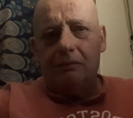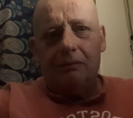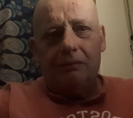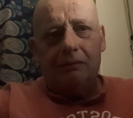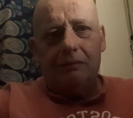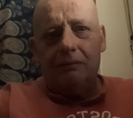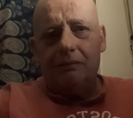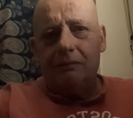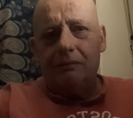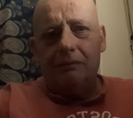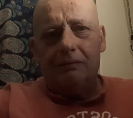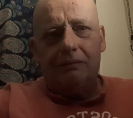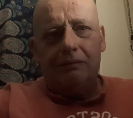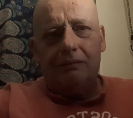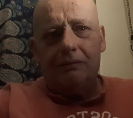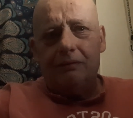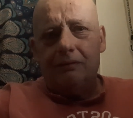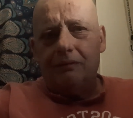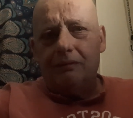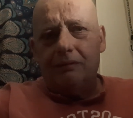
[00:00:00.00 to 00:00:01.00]

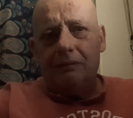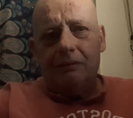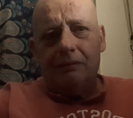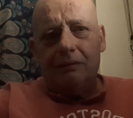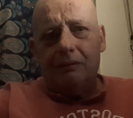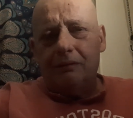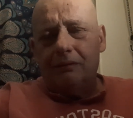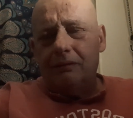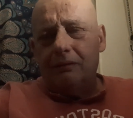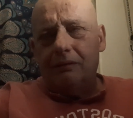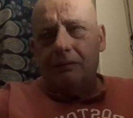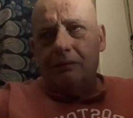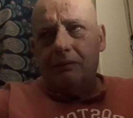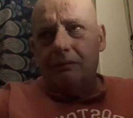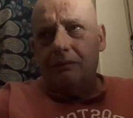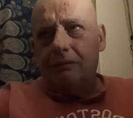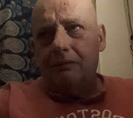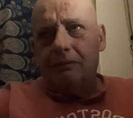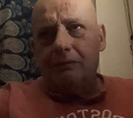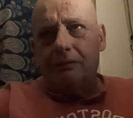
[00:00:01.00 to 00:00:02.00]

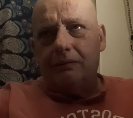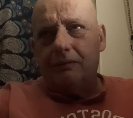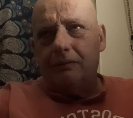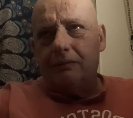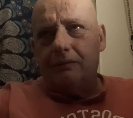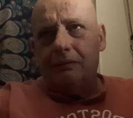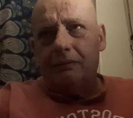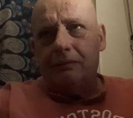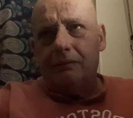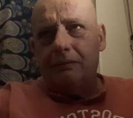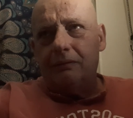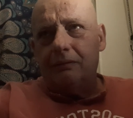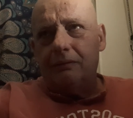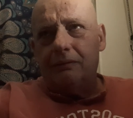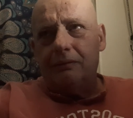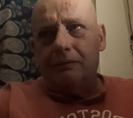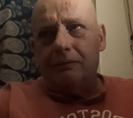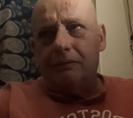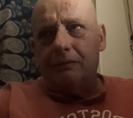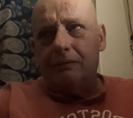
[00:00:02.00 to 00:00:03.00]

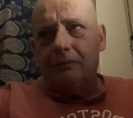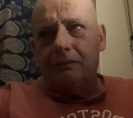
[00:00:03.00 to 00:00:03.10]
(no one is talking)